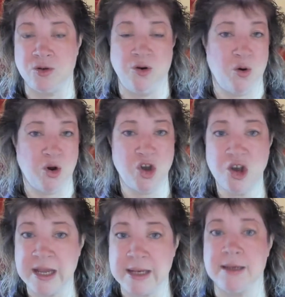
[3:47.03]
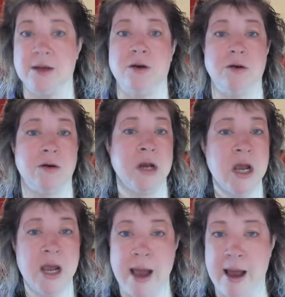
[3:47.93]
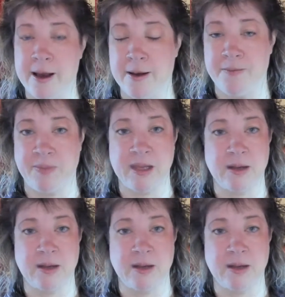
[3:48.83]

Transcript: you know, cooking dinner, um,